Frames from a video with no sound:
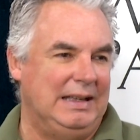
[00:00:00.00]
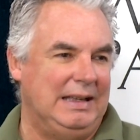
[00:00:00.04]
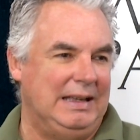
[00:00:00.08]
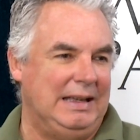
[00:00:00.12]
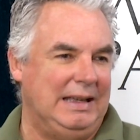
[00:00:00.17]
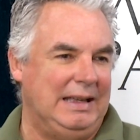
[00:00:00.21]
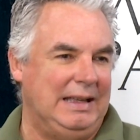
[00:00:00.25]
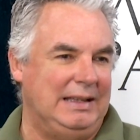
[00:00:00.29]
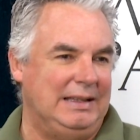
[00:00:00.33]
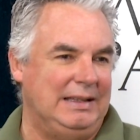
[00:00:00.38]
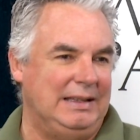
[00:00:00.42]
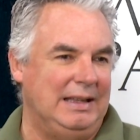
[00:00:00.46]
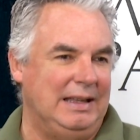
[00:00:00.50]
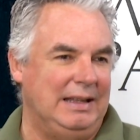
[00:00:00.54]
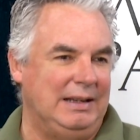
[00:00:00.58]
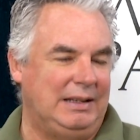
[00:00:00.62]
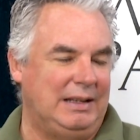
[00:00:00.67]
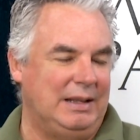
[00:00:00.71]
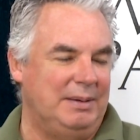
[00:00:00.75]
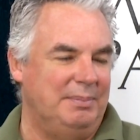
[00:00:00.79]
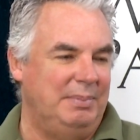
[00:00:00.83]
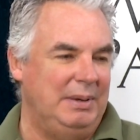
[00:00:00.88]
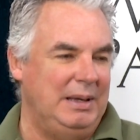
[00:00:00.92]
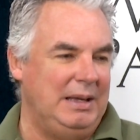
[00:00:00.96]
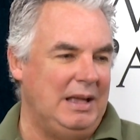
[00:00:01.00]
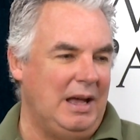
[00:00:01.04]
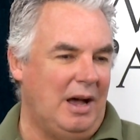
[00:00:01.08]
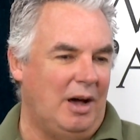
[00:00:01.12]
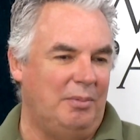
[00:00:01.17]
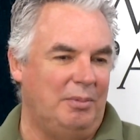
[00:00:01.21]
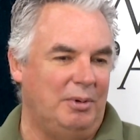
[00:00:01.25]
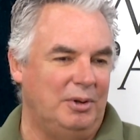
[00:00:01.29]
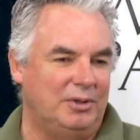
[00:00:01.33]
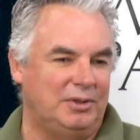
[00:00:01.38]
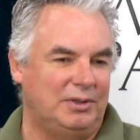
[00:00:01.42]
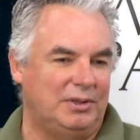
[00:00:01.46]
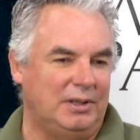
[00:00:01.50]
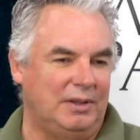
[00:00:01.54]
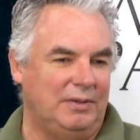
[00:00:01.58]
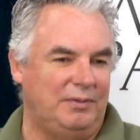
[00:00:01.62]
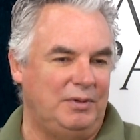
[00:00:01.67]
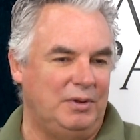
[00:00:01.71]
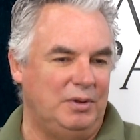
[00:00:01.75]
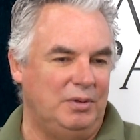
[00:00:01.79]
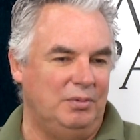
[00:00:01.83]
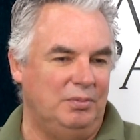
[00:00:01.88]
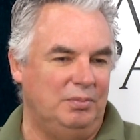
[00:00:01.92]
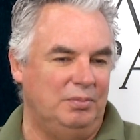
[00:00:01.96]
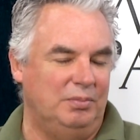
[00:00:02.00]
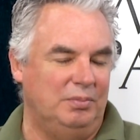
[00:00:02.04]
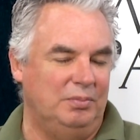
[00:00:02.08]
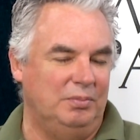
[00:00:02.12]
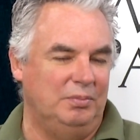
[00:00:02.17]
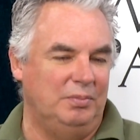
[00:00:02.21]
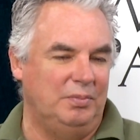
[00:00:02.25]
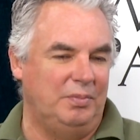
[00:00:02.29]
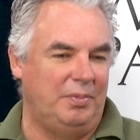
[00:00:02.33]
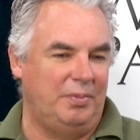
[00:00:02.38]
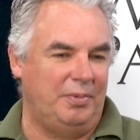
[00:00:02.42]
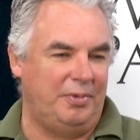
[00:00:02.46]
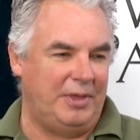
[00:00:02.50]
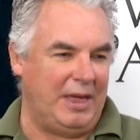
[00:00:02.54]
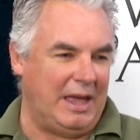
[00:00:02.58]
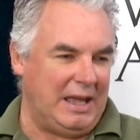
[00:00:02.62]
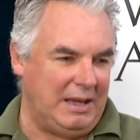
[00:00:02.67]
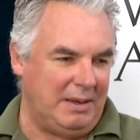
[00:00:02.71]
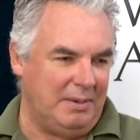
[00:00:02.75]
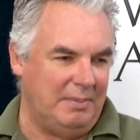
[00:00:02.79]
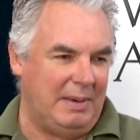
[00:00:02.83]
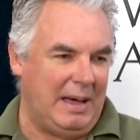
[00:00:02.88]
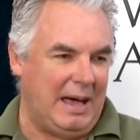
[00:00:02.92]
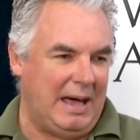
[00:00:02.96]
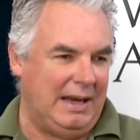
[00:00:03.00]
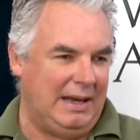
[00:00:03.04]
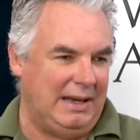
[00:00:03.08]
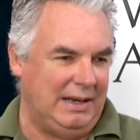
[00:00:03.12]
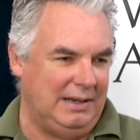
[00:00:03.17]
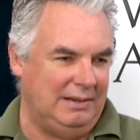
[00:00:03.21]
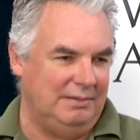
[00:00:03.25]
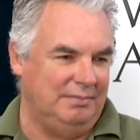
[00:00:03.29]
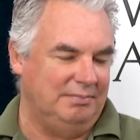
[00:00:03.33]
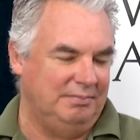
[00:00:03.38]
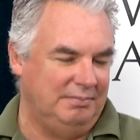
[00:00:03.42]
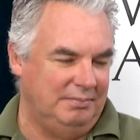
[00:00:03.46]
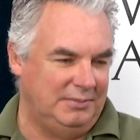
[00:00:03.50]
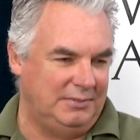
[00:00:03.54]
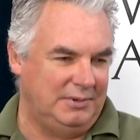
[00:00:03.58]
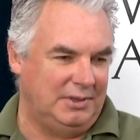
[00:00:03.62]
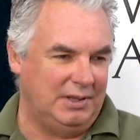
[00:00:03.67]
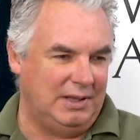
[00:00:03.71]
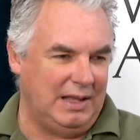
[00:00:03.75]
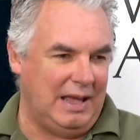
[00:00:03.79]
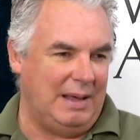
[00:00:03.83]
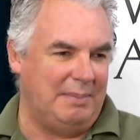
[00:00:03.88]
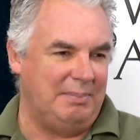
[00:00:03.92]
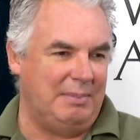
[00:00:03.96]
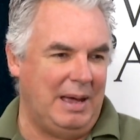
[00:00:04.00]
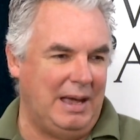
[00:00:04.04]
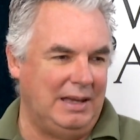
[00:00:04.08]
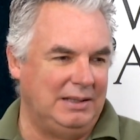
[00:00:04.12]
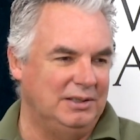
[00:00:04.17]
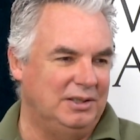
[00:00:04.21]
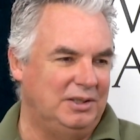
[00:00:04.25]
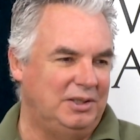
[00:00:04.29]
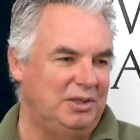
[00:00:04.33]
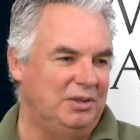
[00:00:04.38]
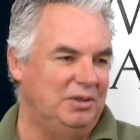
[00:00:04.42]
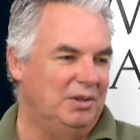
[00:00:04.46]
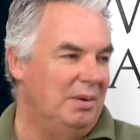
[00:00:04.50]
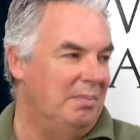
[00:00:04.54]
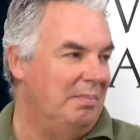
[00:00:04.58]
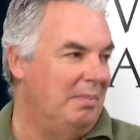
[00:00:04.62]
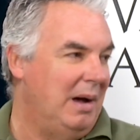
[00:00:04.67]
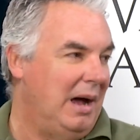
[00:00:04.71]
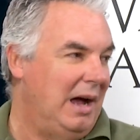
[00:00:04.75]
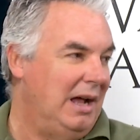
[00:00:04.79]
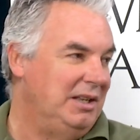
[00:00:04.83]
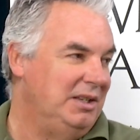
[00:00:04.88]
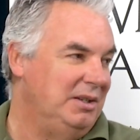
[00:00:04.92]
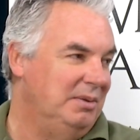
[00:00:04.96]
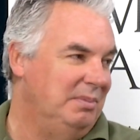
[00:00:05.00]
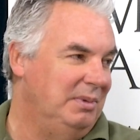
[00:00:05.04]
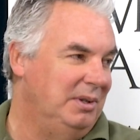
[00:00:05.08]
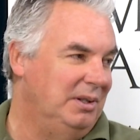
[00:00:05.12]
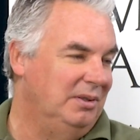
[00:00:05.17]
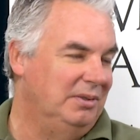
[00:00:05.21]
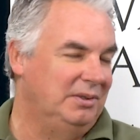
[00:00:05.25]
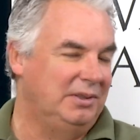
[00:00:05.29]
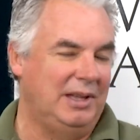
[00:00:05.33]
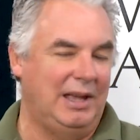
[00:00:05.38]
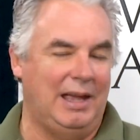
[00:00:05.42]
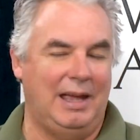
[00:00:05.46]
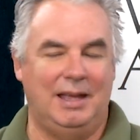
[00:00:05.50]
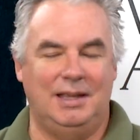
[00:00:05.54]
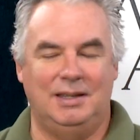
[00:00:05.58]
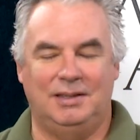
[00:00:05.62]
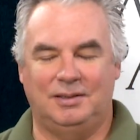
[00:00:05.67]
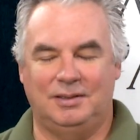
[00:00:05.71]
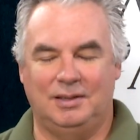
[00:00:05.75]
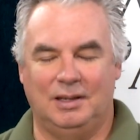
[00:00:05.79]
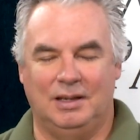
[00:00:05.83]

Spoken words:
it can be almost, if you think about it to that magnitude, a monumental task.